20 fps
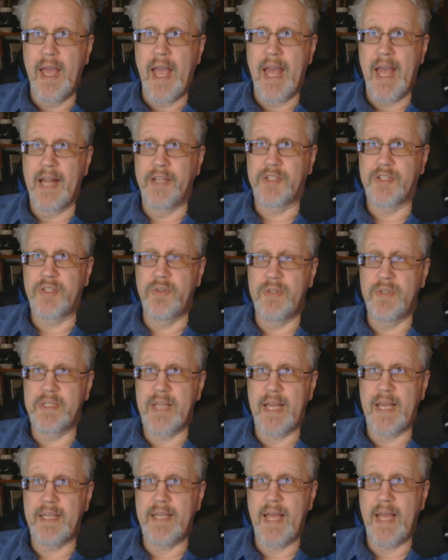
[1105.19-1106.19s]
And as soon as
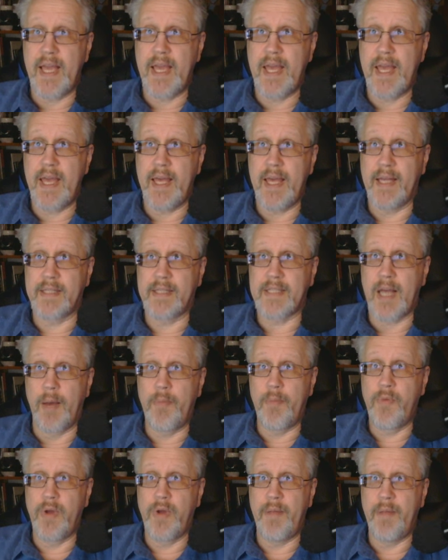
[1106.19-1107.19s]
that day hits,
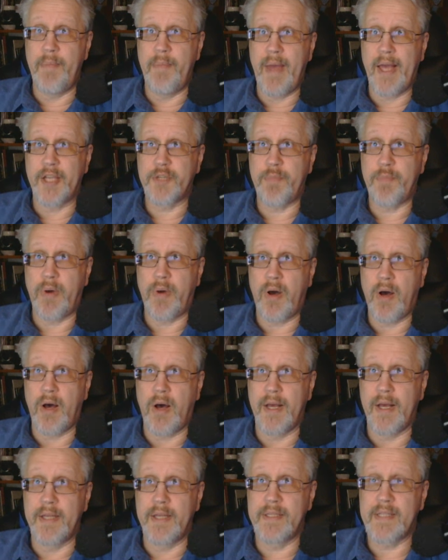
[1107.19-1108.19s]
I'm going to mash
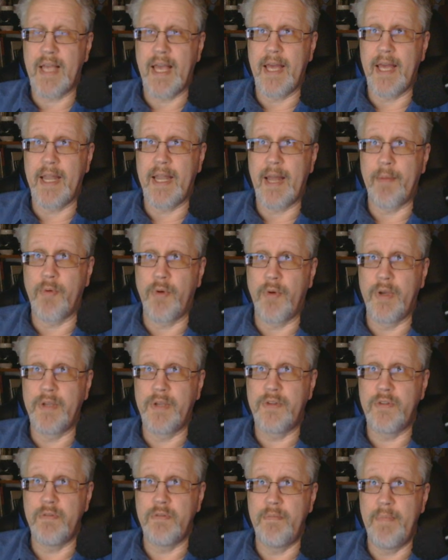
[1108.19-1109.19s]
pause, and I'm going
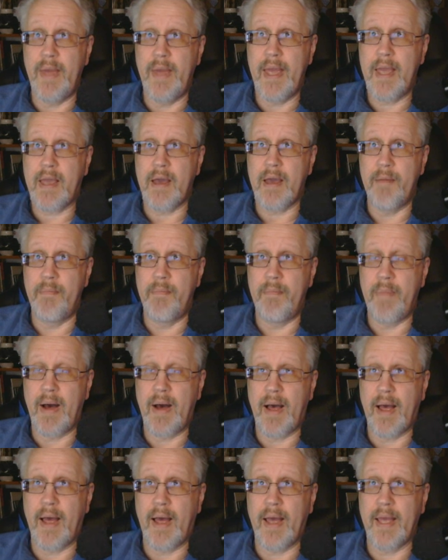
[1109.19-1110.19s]
to make
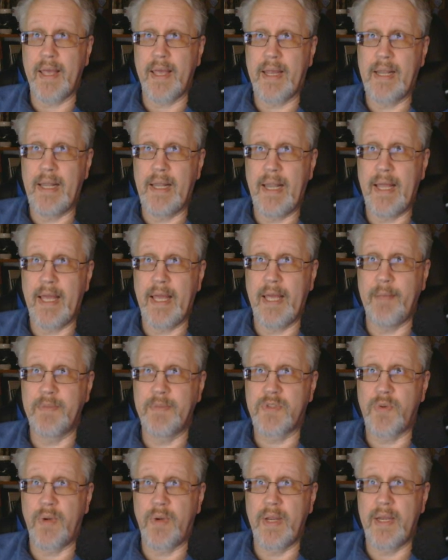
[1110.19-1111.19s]
my claims.
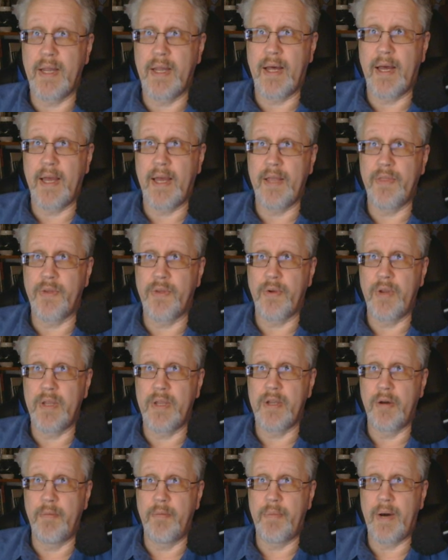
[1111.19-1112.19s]
29, 30,
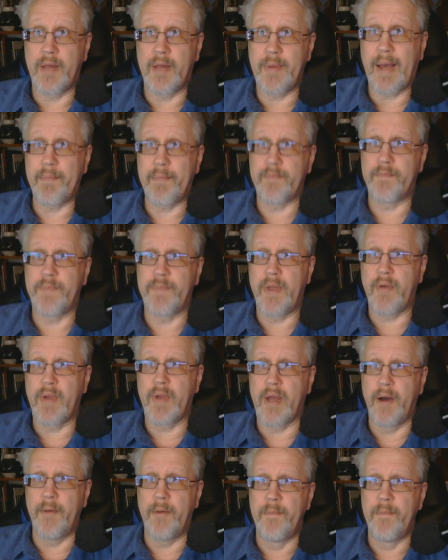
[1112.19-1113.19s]
don't bother. Ah, there we go.